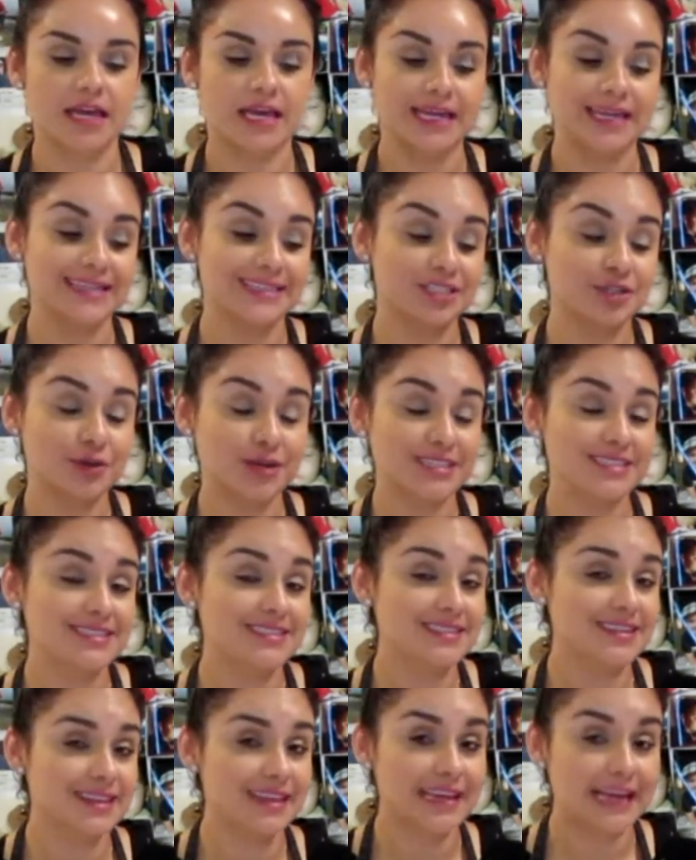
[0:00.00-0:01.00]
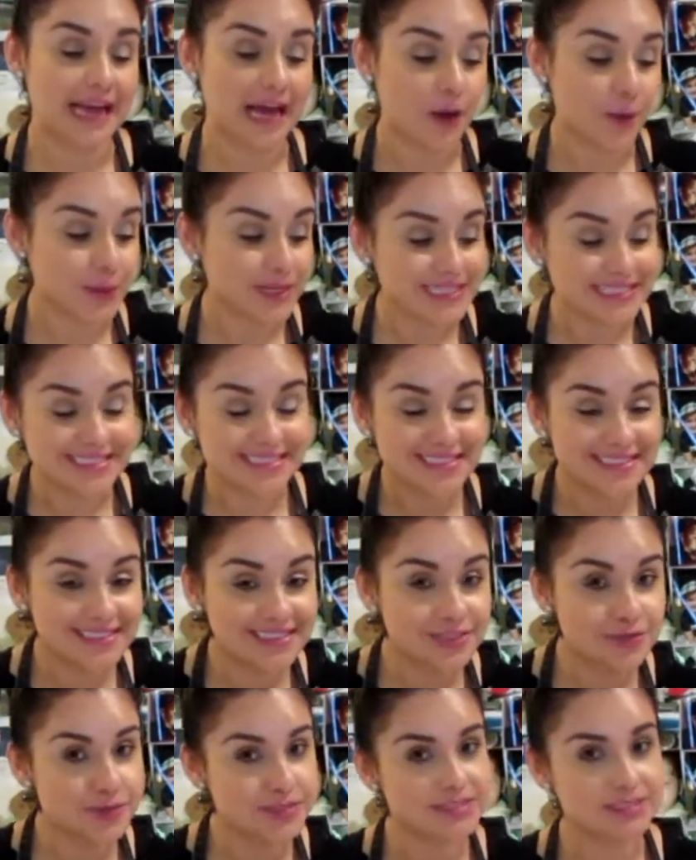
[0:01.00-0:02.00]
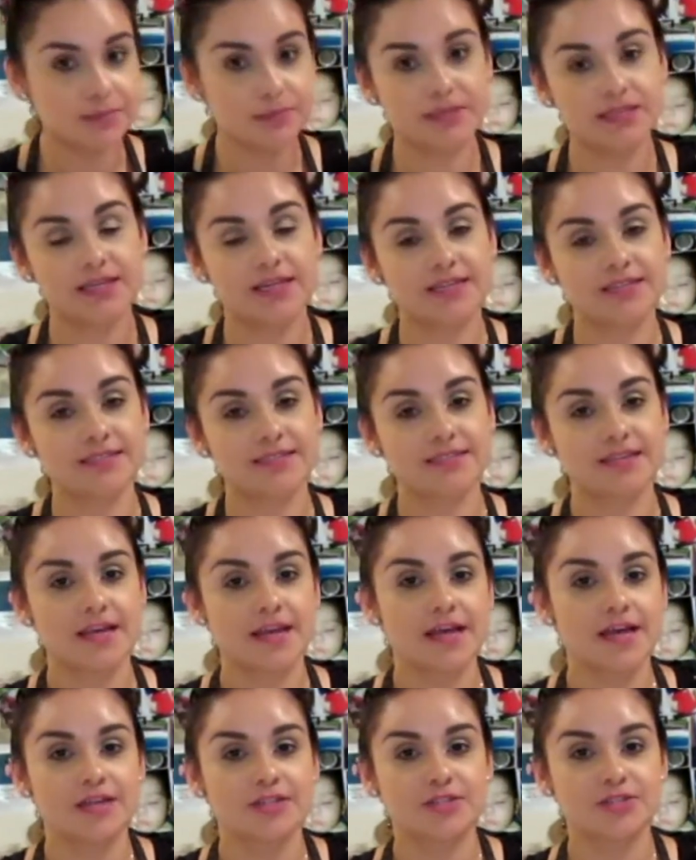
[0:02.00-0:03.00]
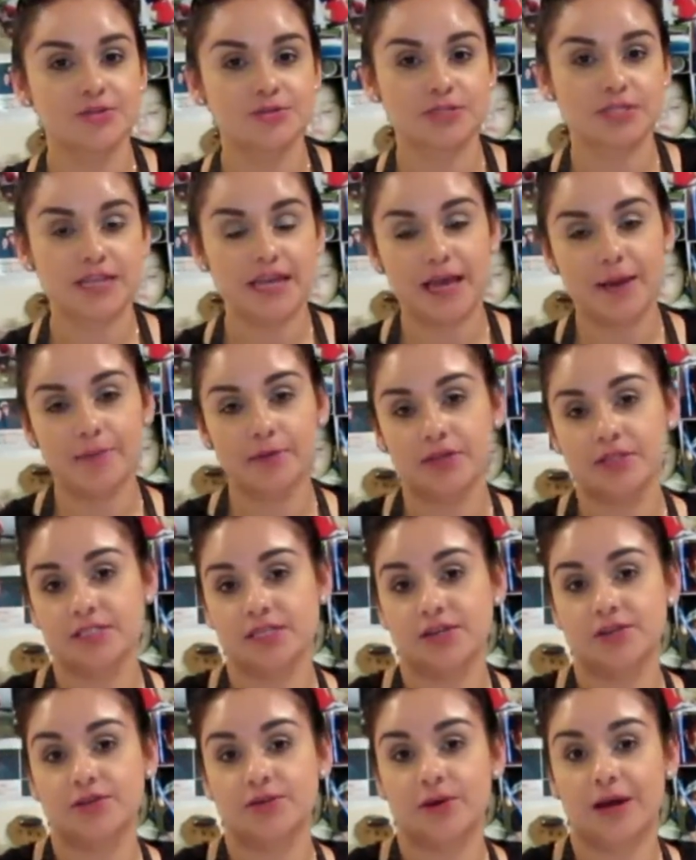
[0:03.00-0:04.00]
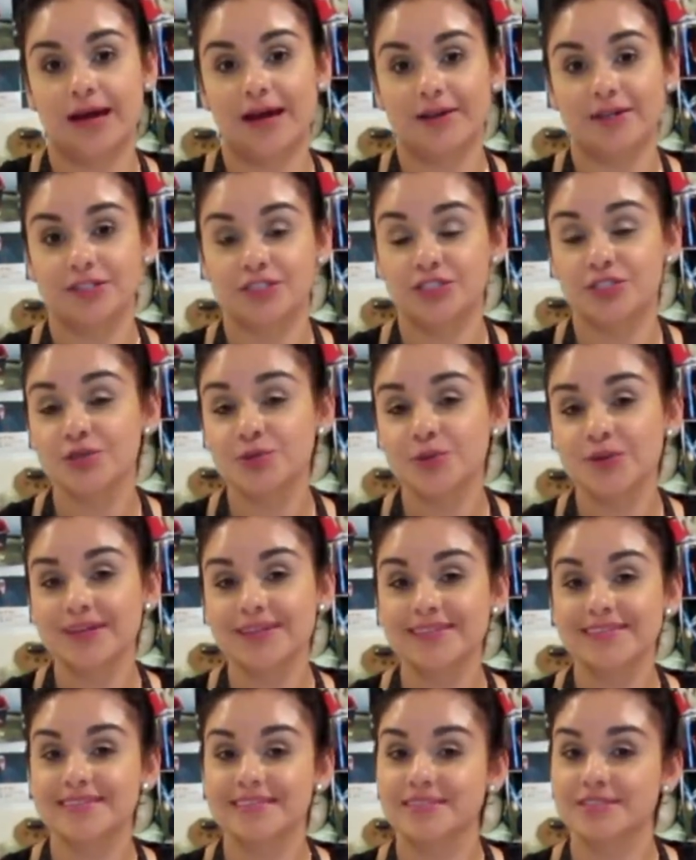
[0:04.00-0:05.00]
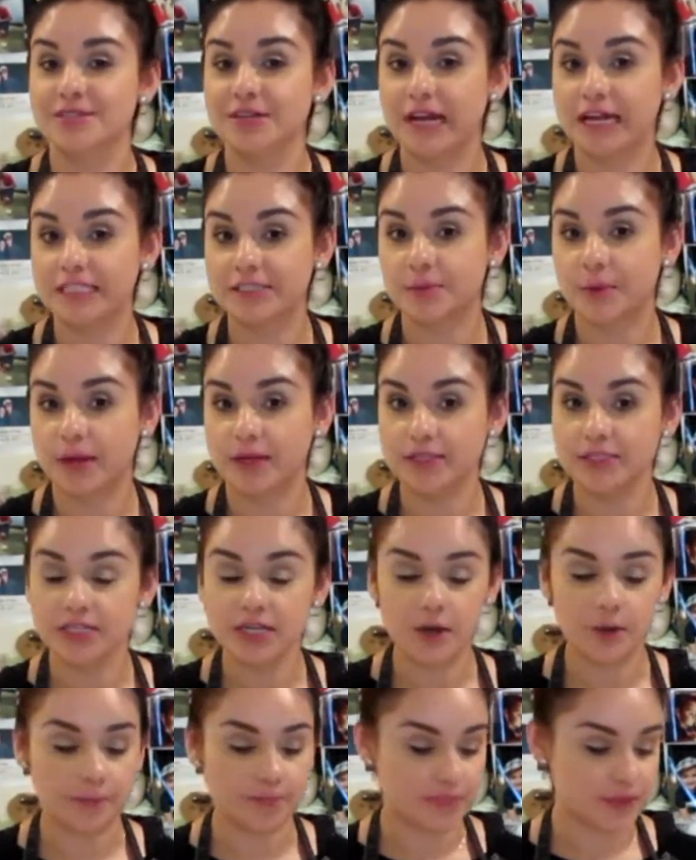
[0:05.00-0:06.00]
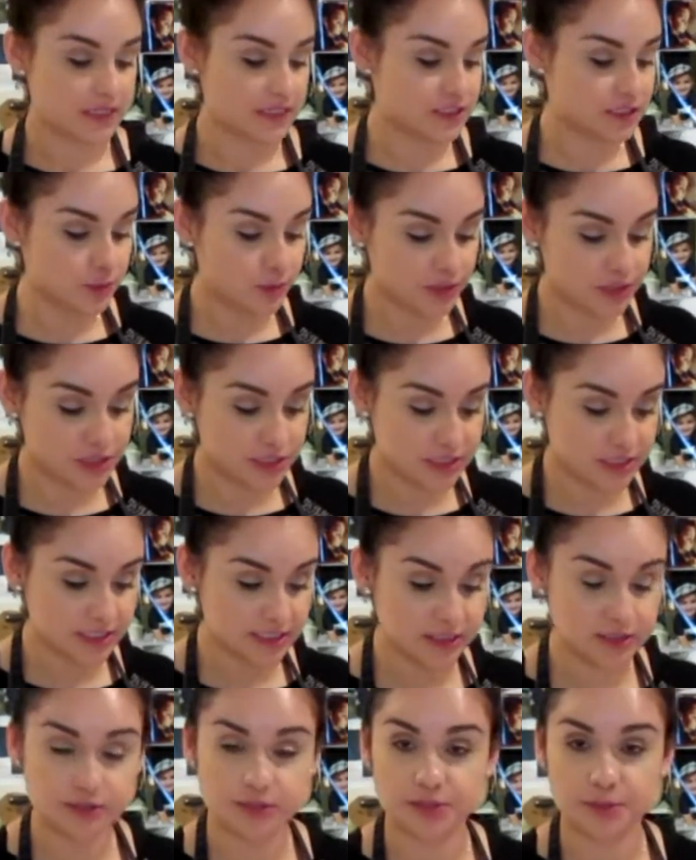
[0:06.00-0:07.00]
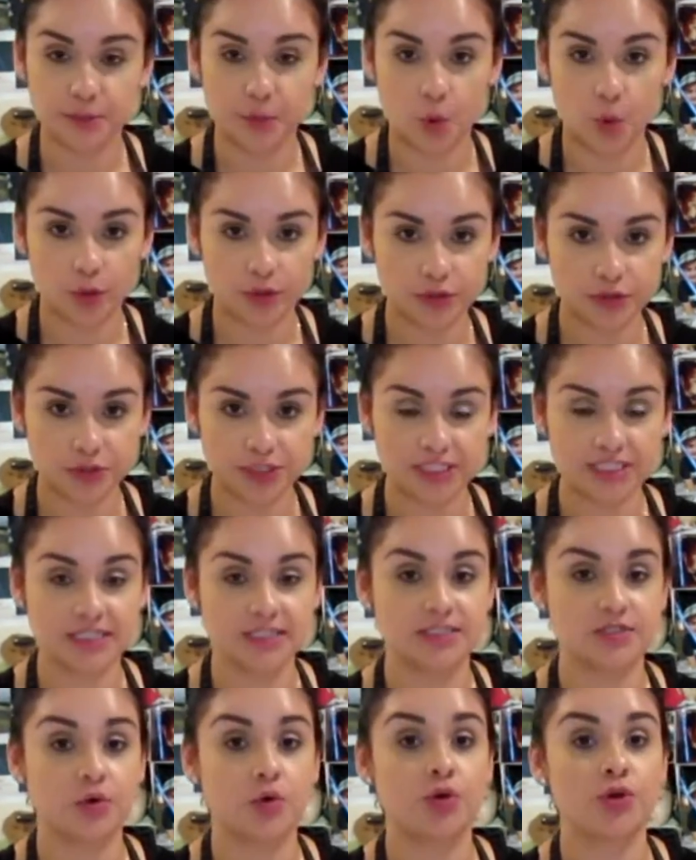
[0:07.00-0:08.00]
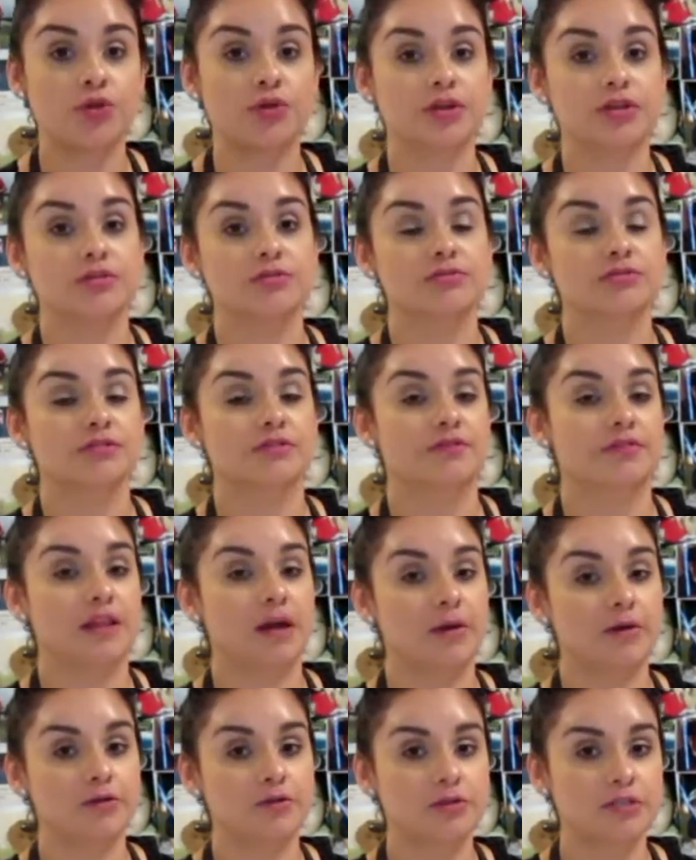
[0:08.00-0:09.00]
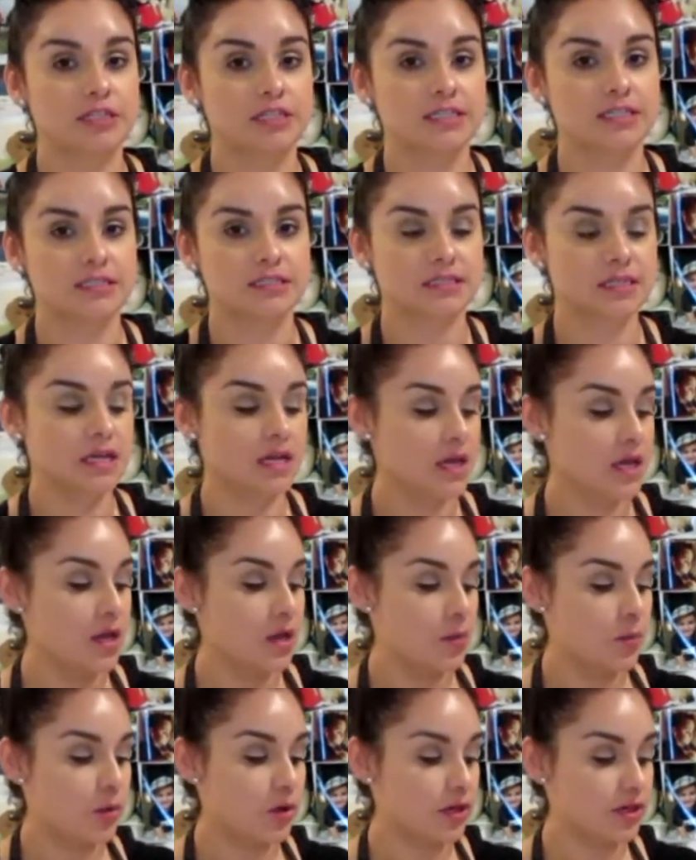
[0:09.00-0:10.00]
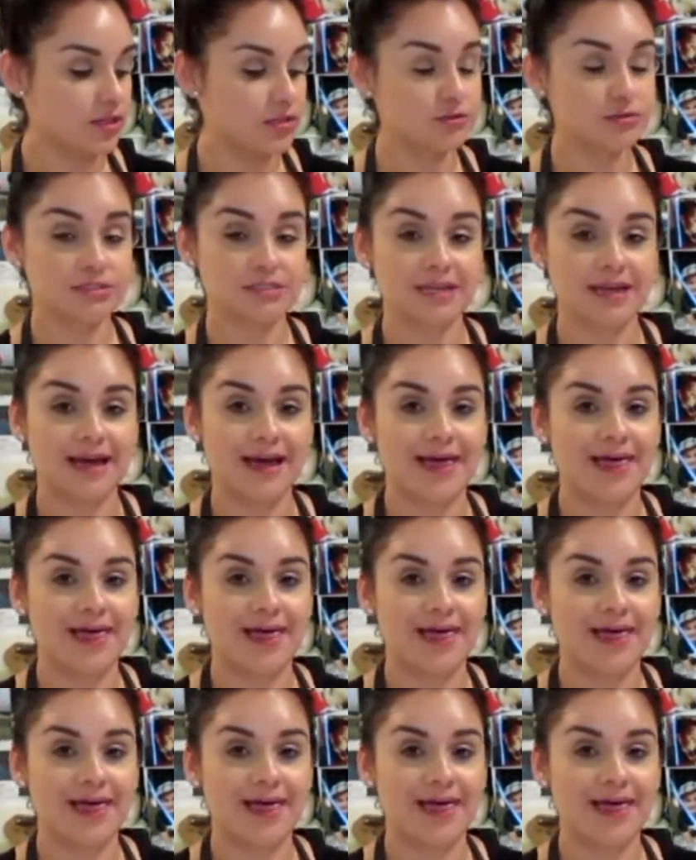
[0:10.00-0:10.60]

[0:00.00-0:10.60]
It is crazy to think how easy this recipe is, so today I'm going to tell you how to do it since you guys wanted to know. So we're just going to use some corn tortillas, or you can use some flour tortillas. We're going to use